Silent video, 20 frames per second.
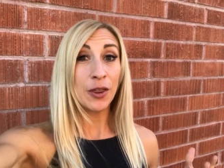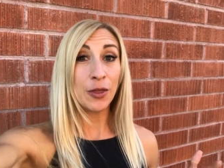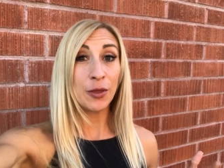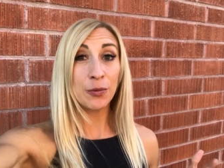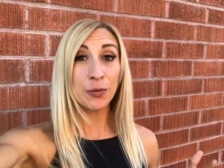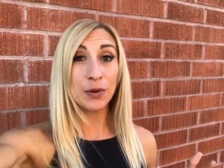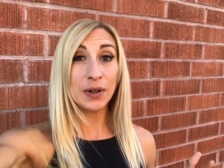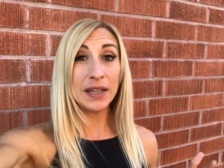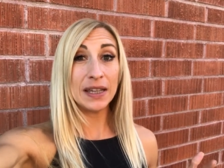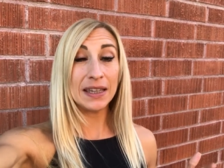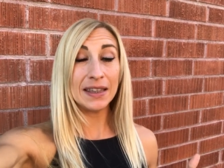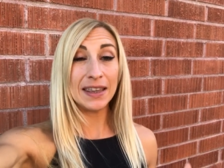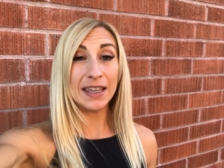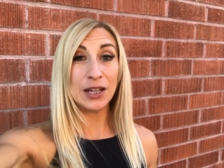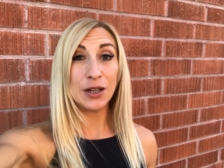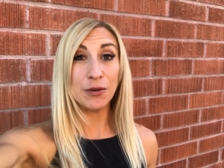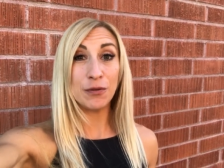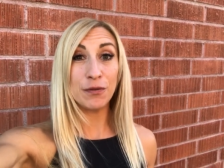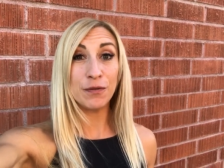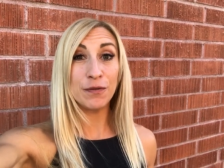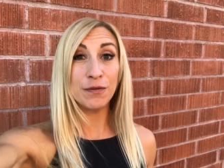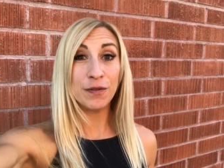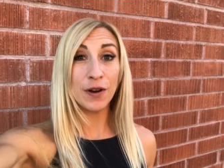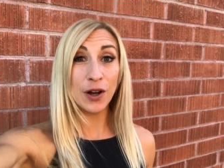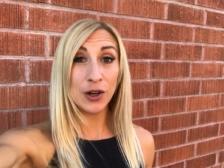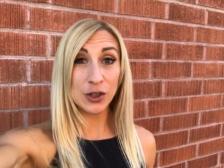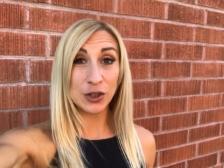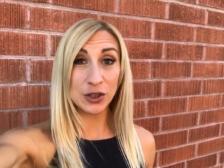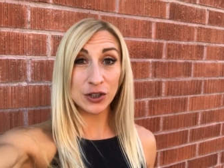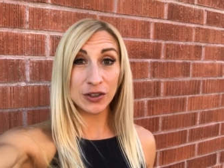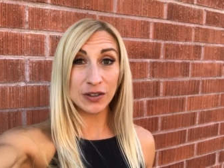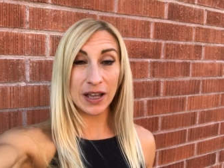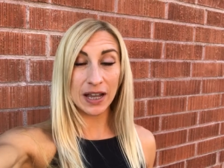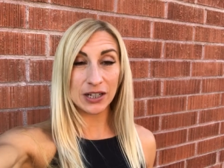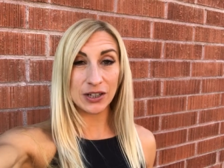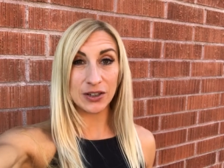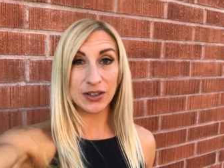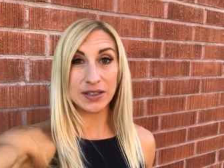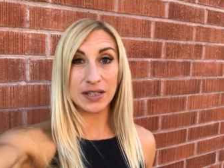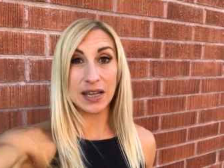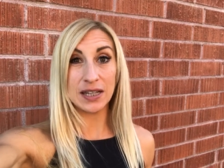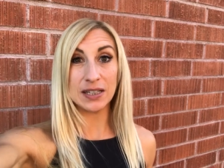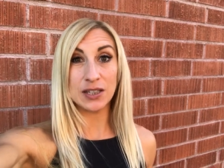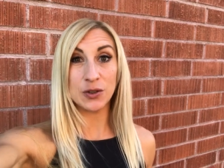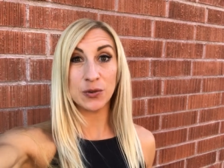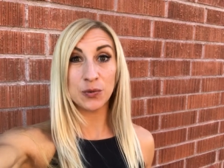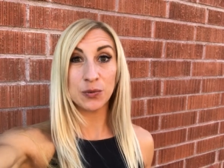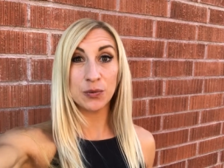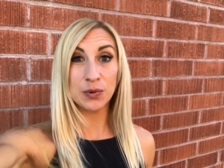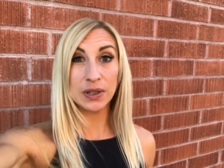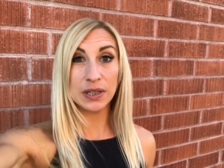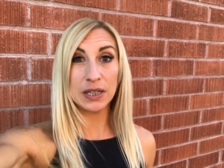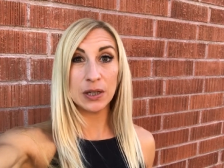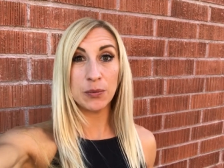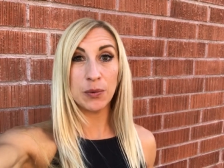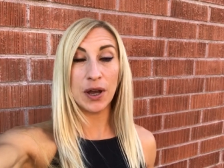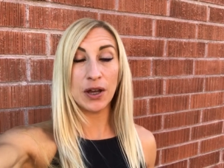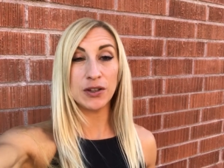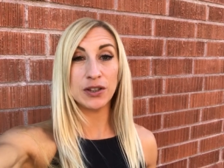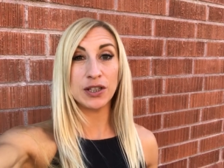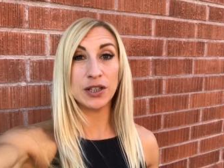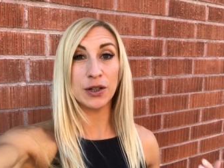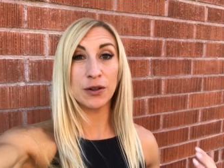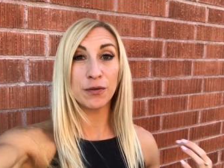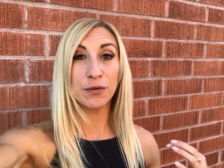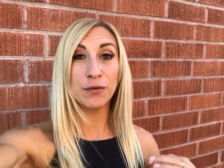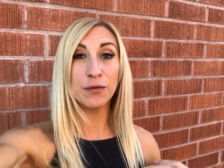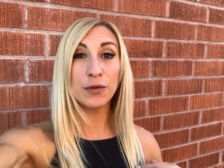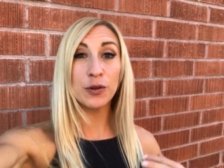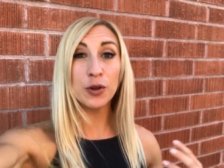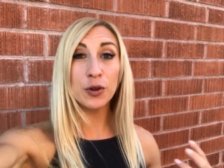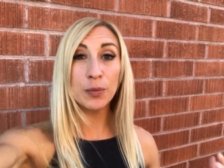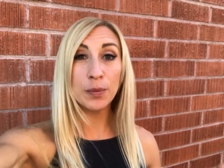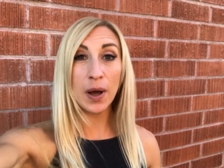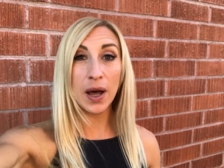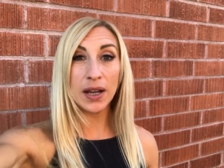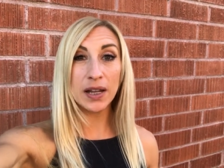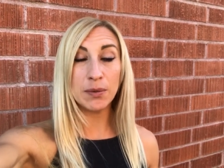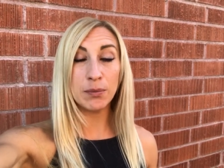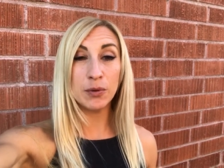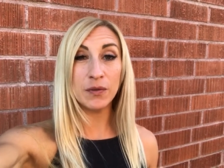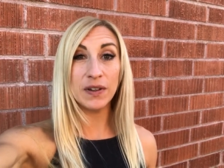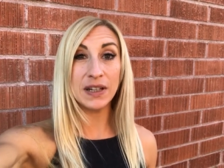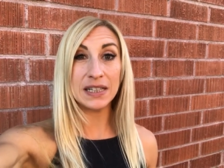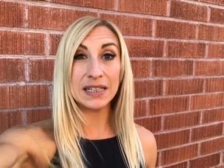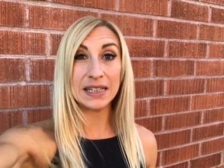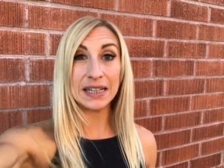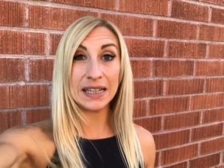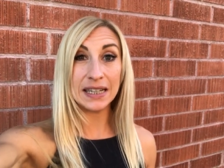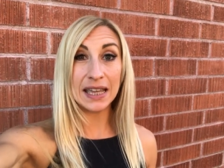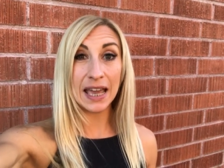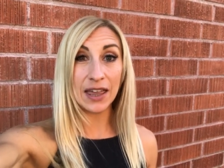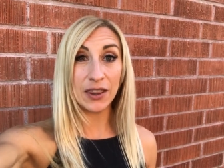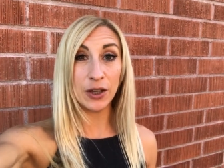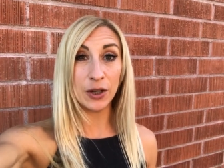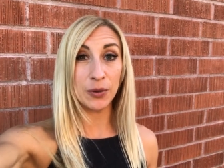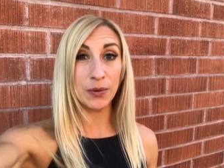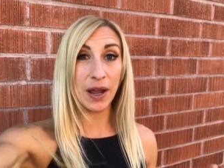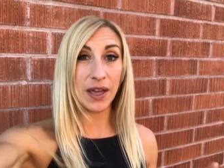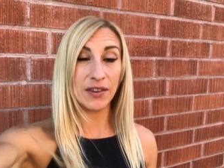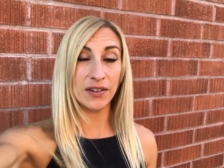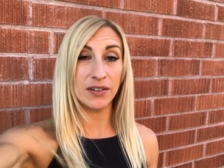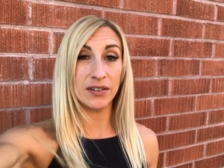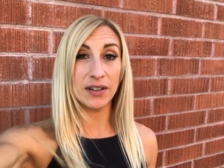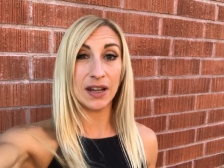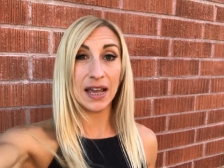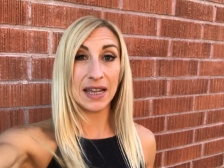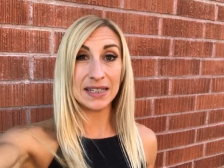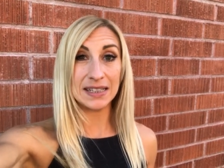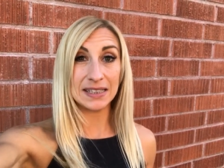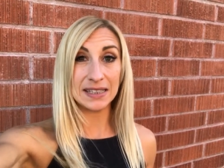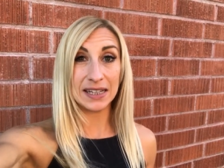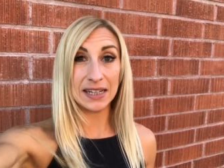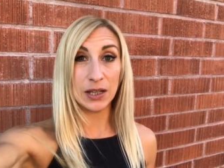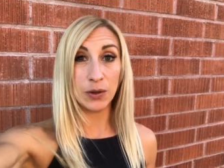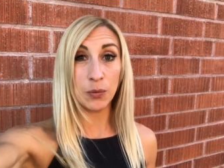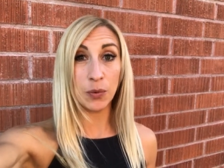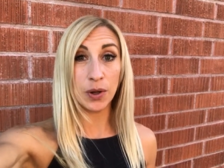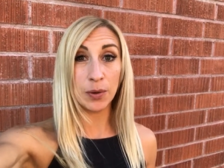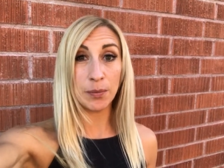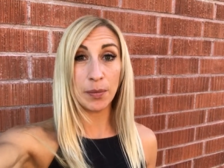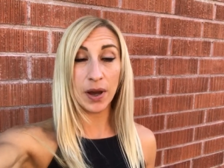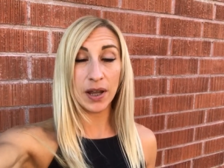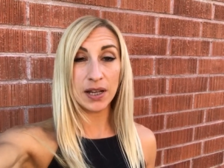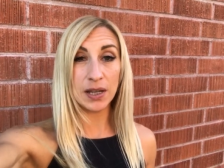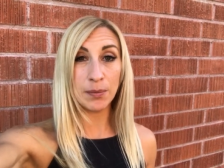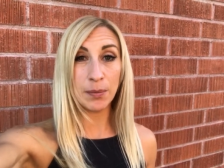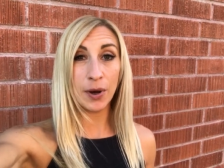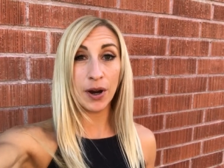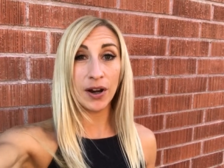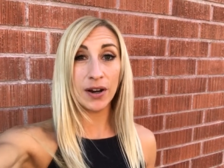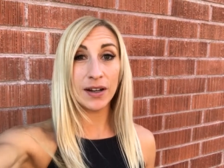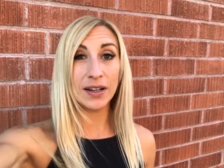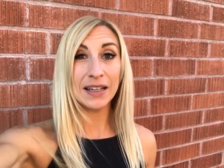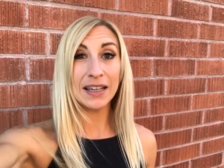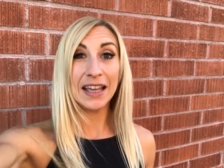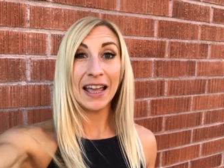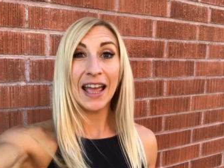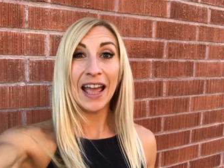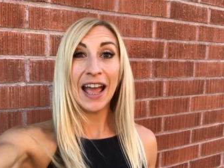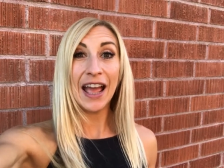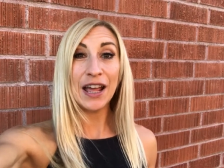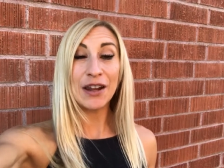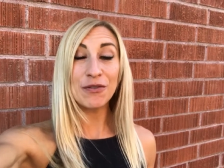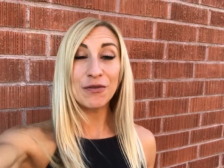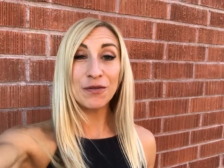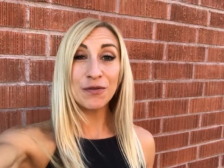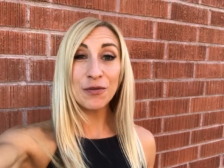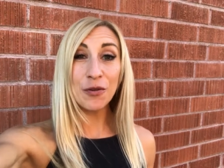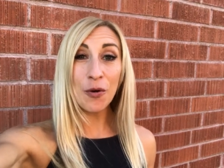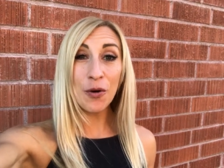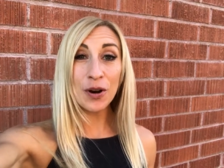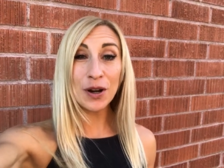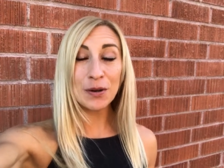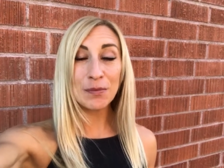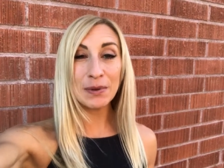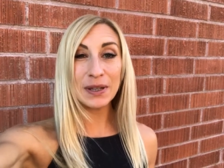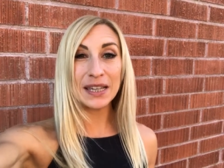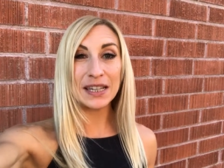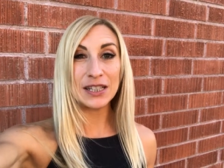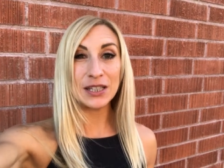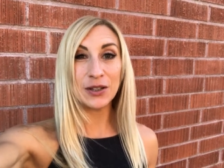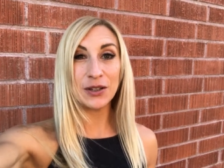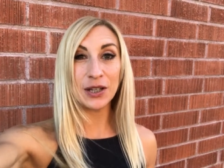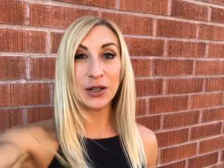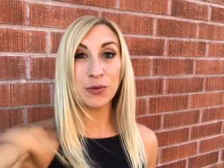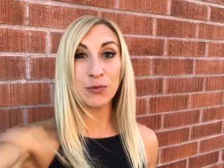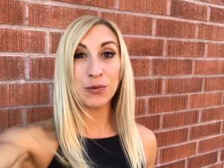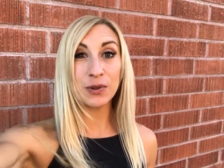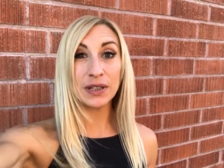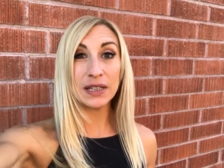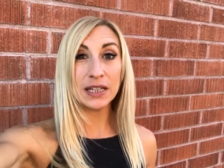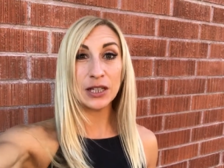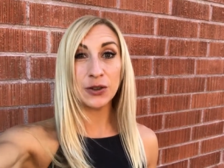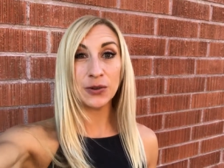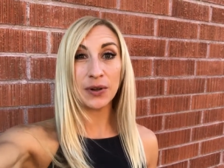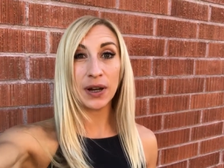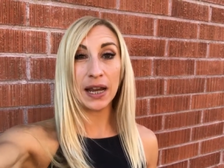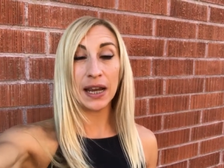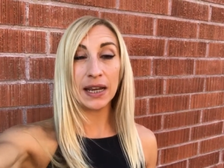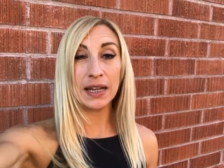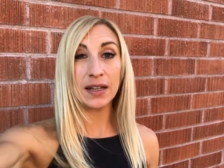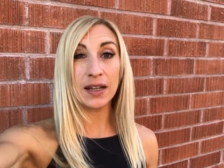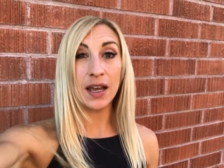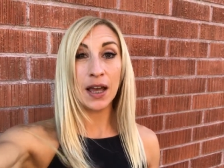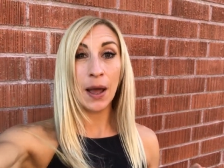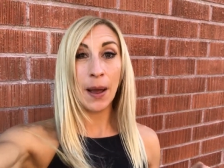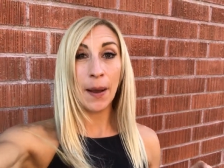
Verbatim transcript: Three, they do functional exercises really well. So your full body moving together rather than isolating one body part. And four, because you can really train